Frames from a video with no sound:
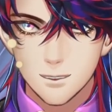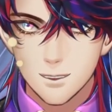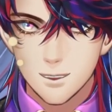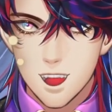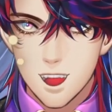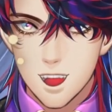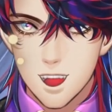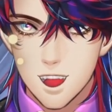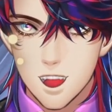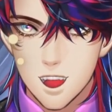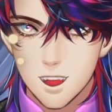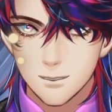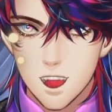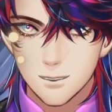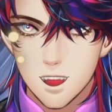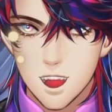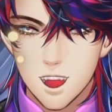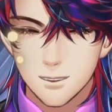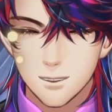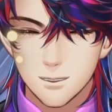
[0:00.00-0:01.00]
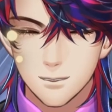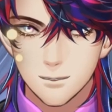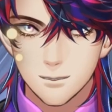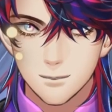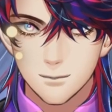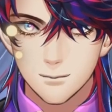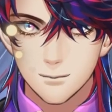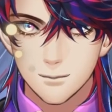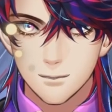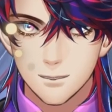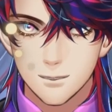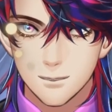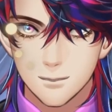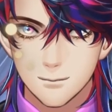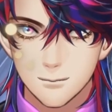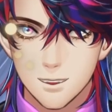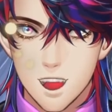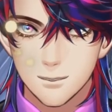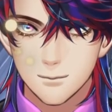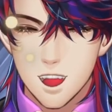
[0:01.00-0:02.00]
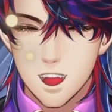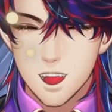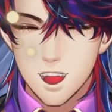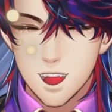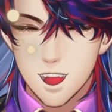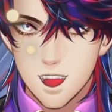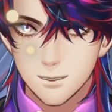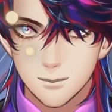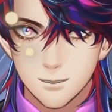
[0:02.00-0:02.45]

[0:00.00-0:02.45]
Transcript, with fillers: I think you should take a look. Read the letter.